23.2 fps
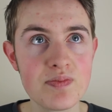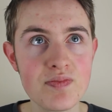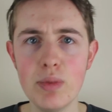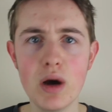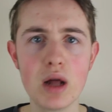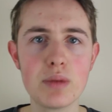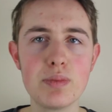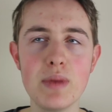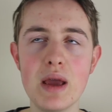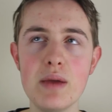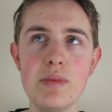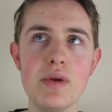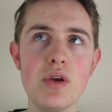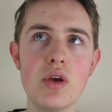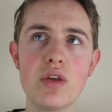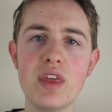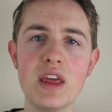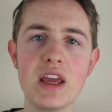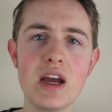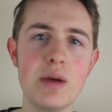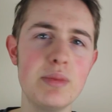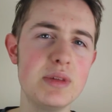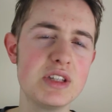But maybe you
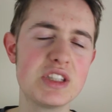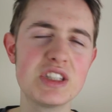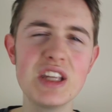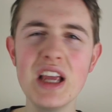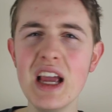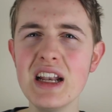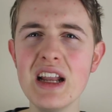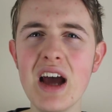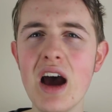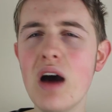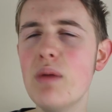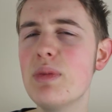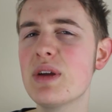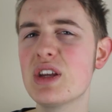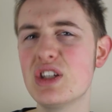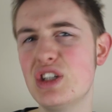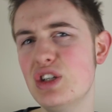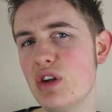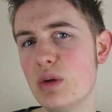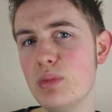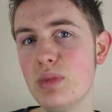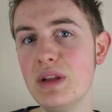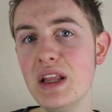think I'm insane now because you
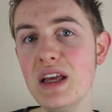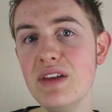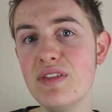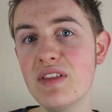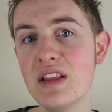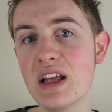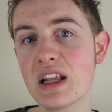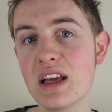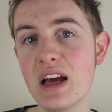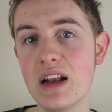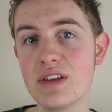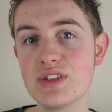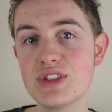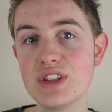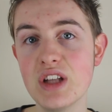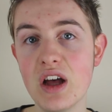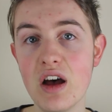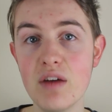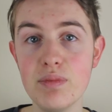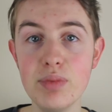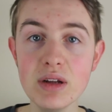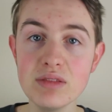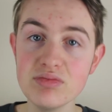don't believe in that kind of
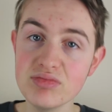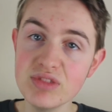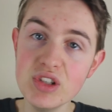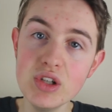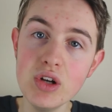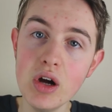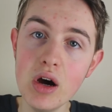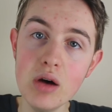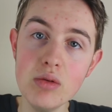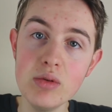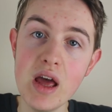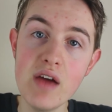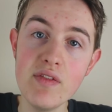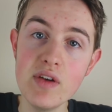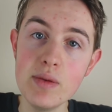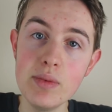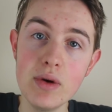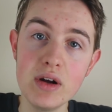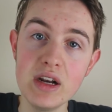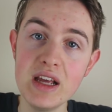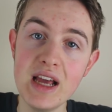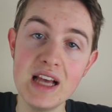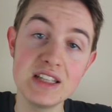stuff, but you know,
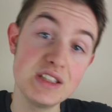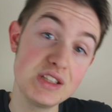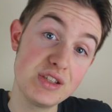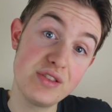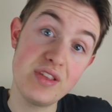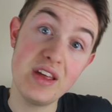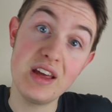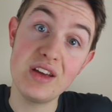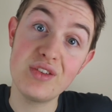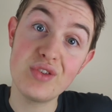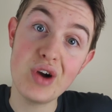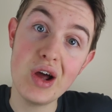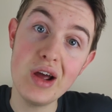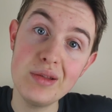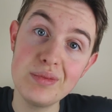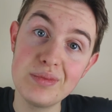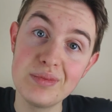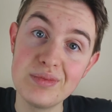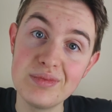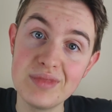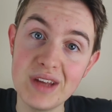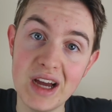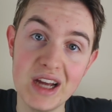everybody has his thing, right?
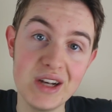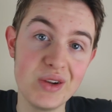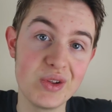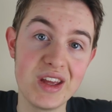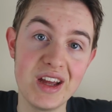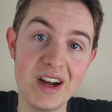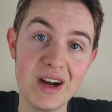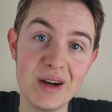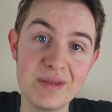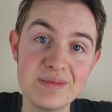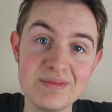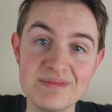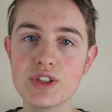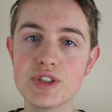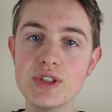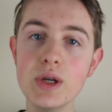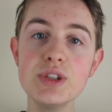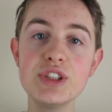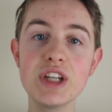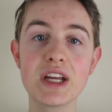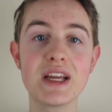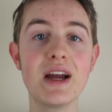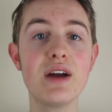I don't care. So
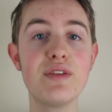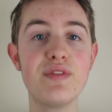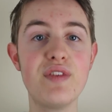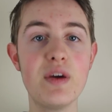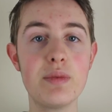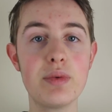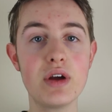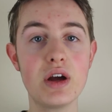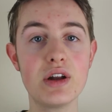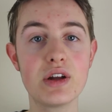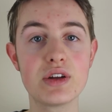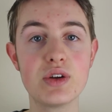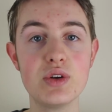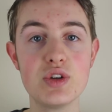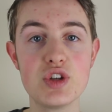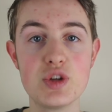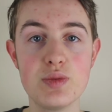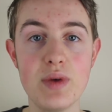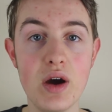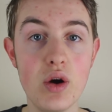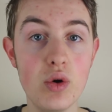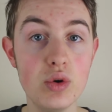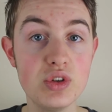check out Fabriana
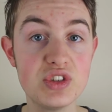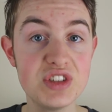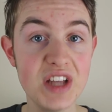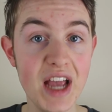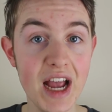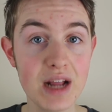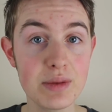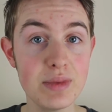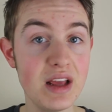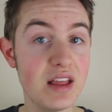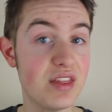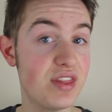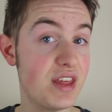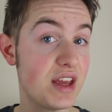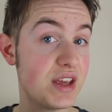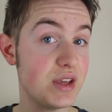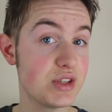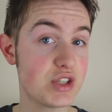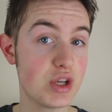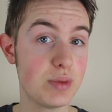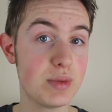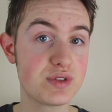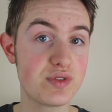Kusuma, who tagged me, and thank you
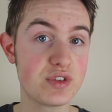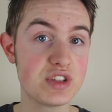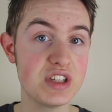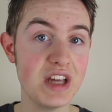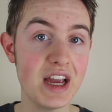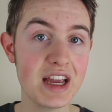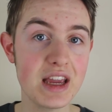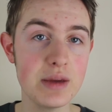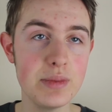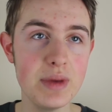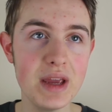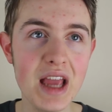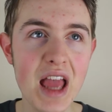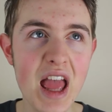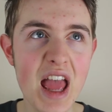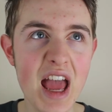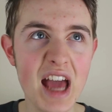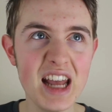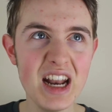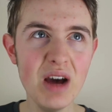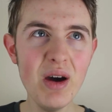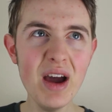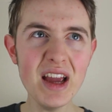so much for tagging me.
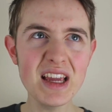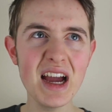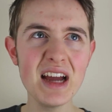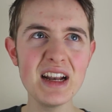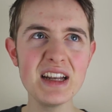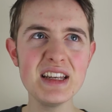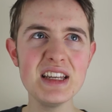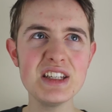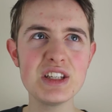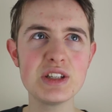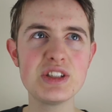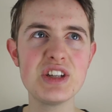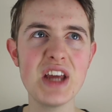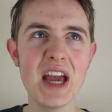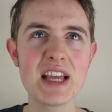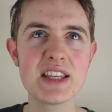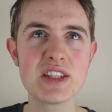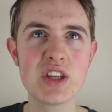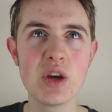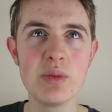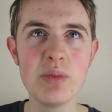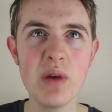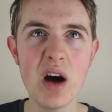And now I kind of need to tag
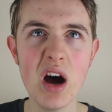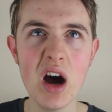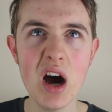some